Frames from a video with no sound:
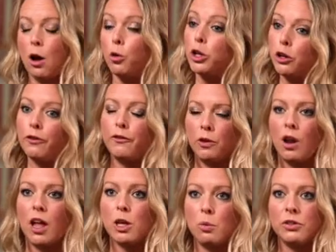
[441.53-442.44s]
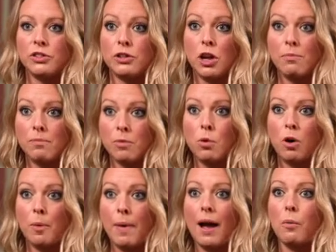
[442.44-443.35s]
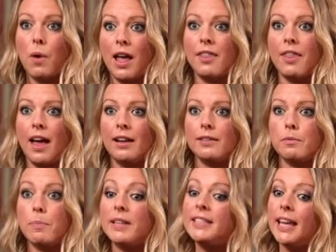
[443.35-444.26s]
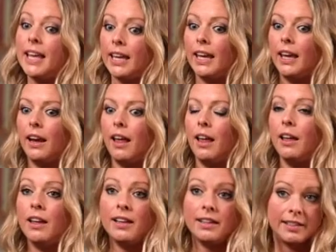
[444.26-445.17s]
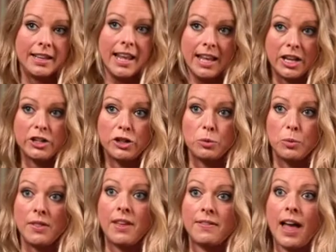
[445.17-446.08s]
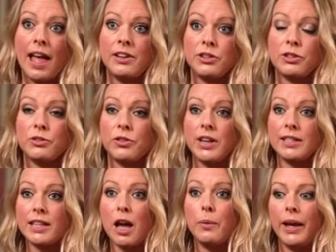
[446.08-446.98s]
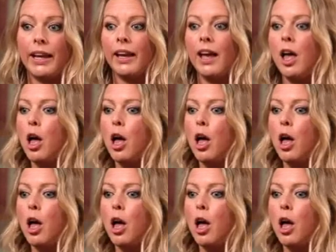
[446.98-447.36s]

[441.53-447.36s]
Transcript: or you feel like you want to know more about where that particular niche within that industry is going,